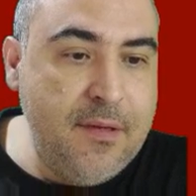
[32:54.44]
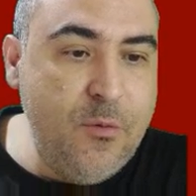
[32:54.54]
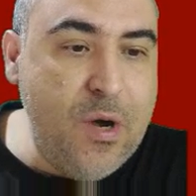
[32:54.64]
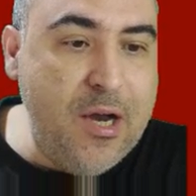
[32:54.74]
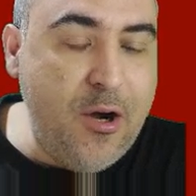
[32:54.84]

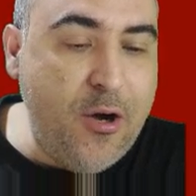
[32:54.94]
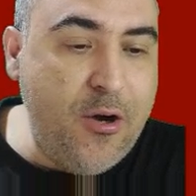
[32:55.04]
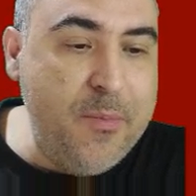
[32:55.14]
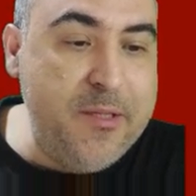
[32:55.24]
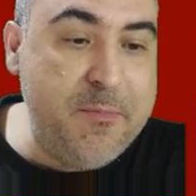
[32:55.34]

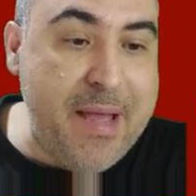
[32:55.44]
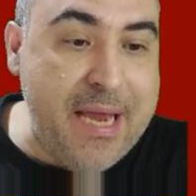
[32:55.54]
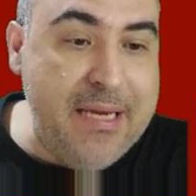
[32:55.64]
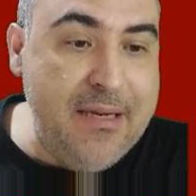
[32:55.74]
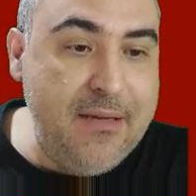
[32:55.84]
Waroho means
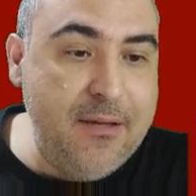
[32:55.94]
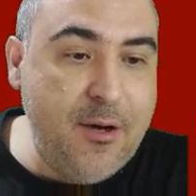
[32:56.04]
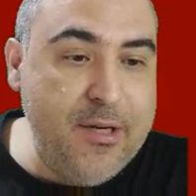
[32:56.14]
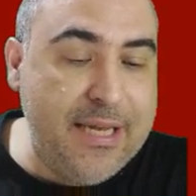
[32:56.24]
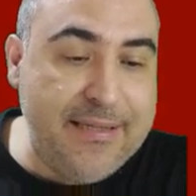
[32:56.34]
many.
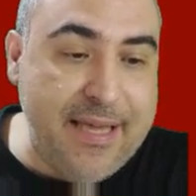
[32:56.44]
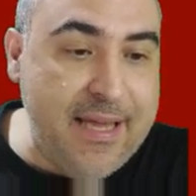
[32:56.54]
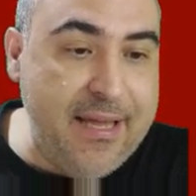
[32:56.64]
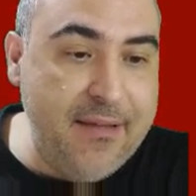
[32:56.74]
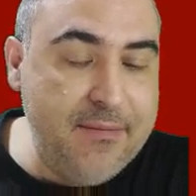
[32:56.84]

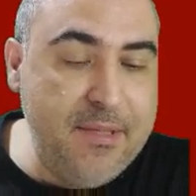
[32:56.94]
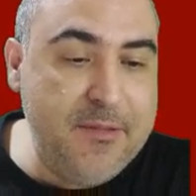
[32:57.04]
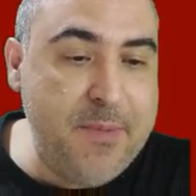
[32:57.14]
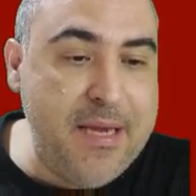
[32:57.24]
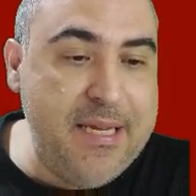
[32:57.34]
Oyatehe
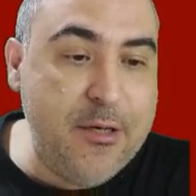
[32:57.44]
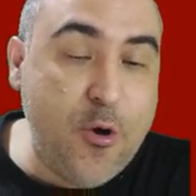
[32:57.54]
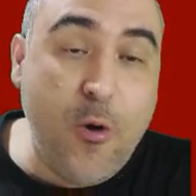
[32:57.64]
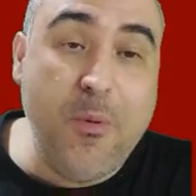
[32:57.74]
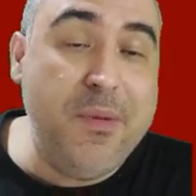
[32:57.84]
means many. And
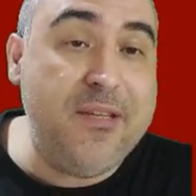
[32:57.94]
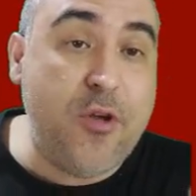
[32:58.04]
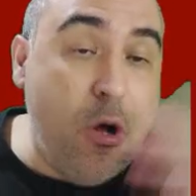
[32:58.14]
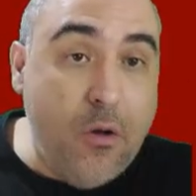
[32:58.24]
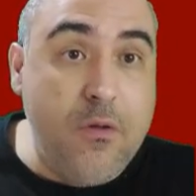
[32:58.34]
Komi means
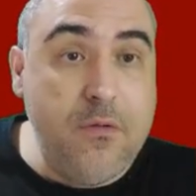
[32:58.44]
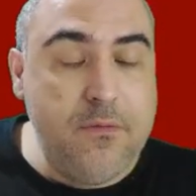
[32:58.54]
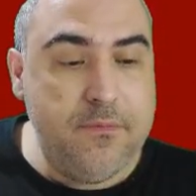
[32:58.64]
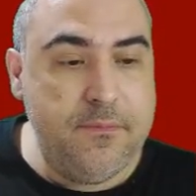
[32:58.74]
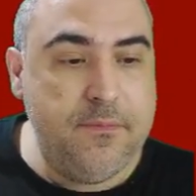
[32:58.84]
all.
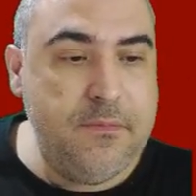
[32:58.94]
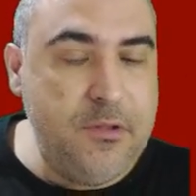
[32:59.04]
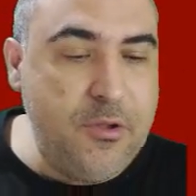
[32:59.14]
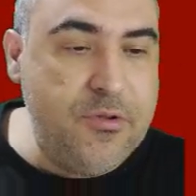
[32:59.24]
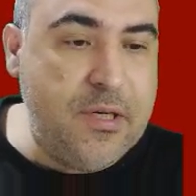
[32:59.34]

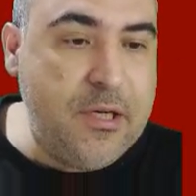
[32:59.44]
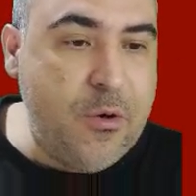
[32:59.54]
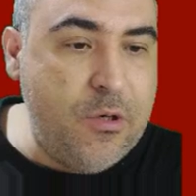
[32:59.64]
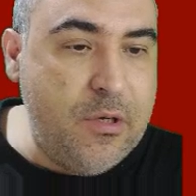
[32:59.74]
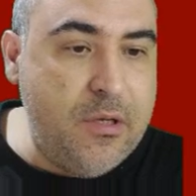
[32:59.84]
Those are
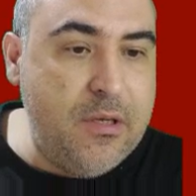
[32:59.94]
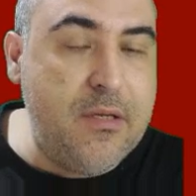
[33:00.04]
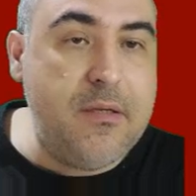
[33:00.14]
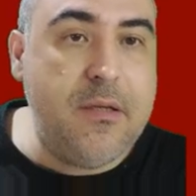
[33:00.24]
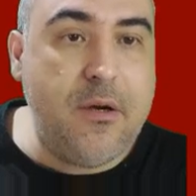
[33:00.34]

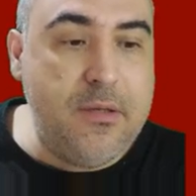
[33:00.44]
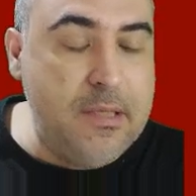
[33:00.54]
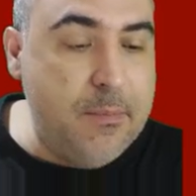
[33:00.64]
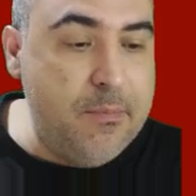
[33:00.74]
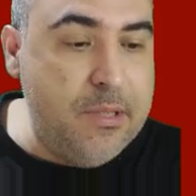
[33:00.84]
the
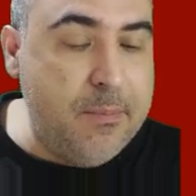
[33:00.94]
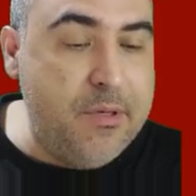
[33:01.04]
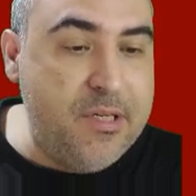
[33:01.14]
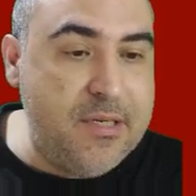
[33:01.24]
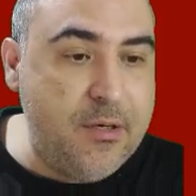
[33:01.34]

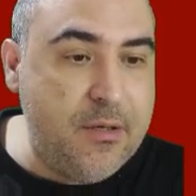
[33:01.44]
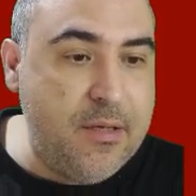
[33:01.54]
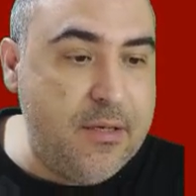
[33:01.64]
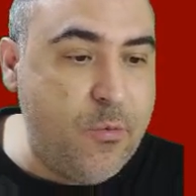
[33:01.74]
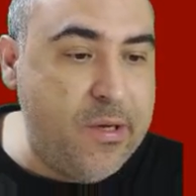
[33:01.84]
numbers
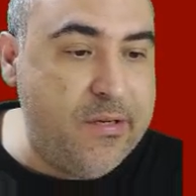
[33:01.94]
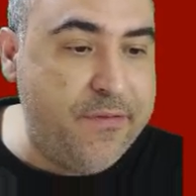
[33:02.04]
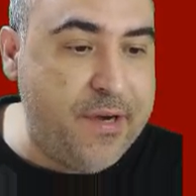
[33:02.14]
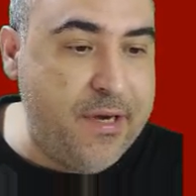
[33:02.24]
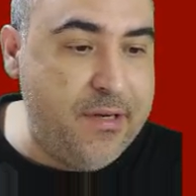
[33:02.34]
and
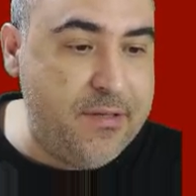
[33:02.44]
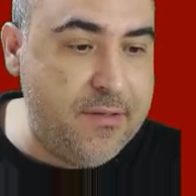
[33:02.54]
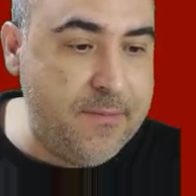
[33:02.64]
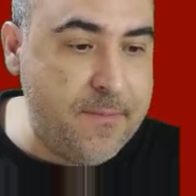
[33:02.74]
quantifiers.